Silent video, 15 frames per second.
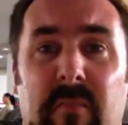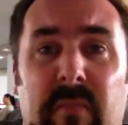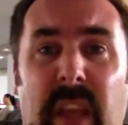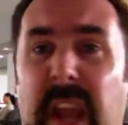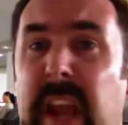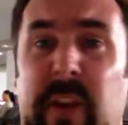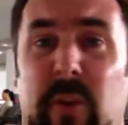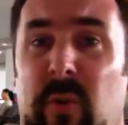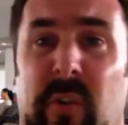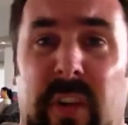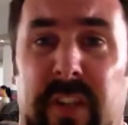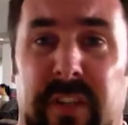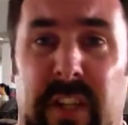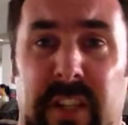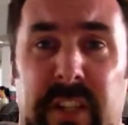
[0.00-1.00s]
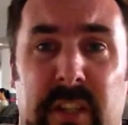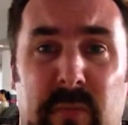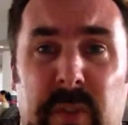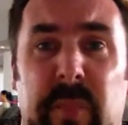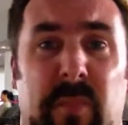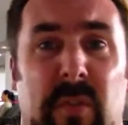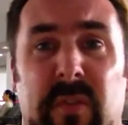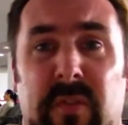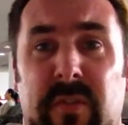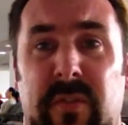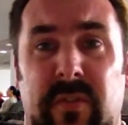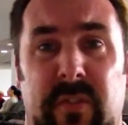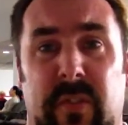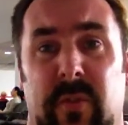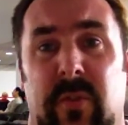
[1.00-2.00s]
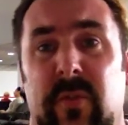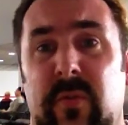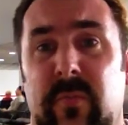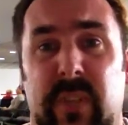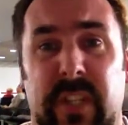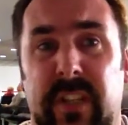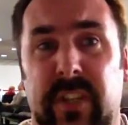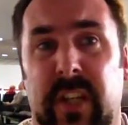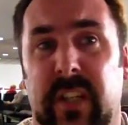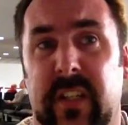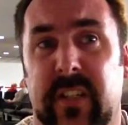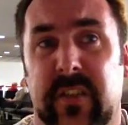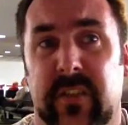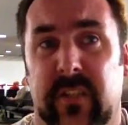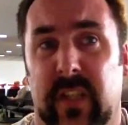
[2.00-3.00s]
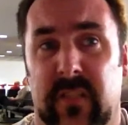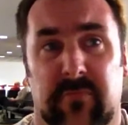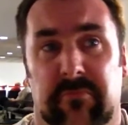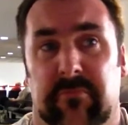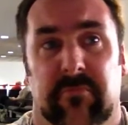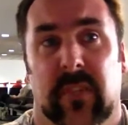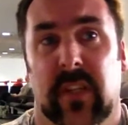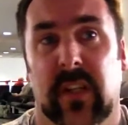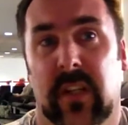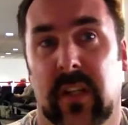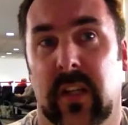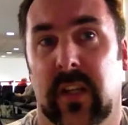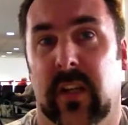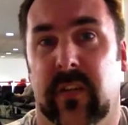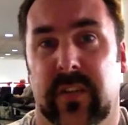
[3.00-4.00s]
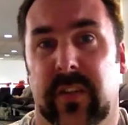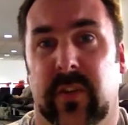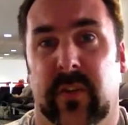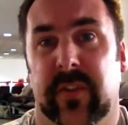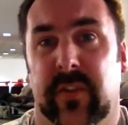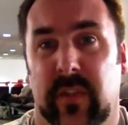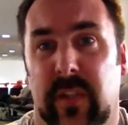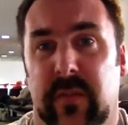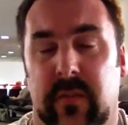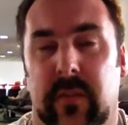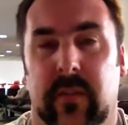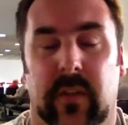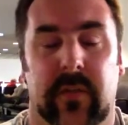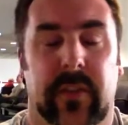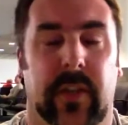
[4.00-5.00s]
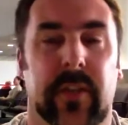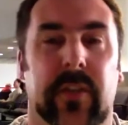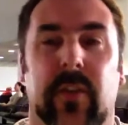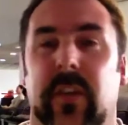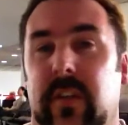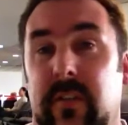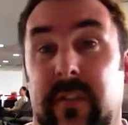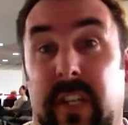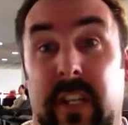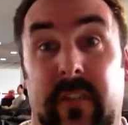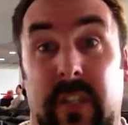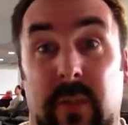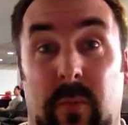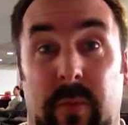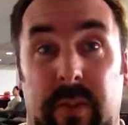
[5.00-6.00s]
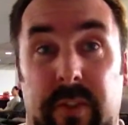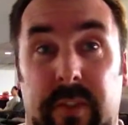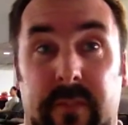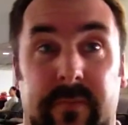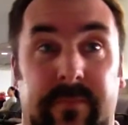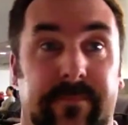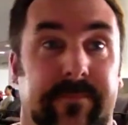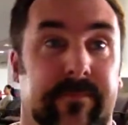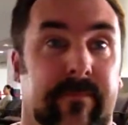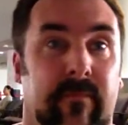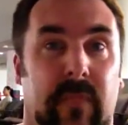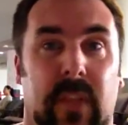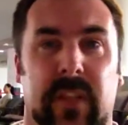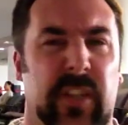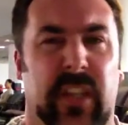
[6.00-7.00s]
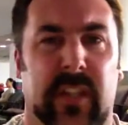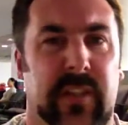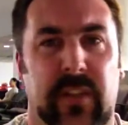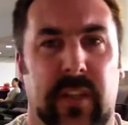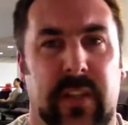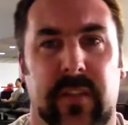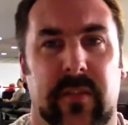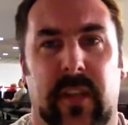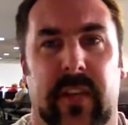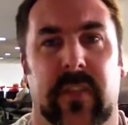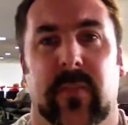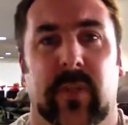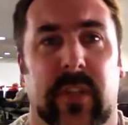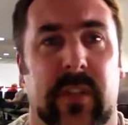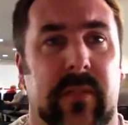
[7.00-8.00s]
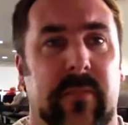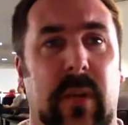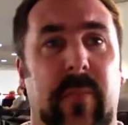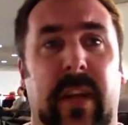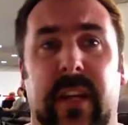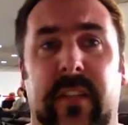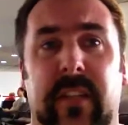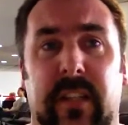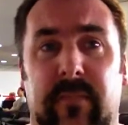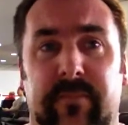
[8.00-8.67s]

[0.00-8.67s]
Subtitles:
how your organisation responds to being challenged. And so you can turn a negative into a positive. Challenging doesn't have to be a bad thing.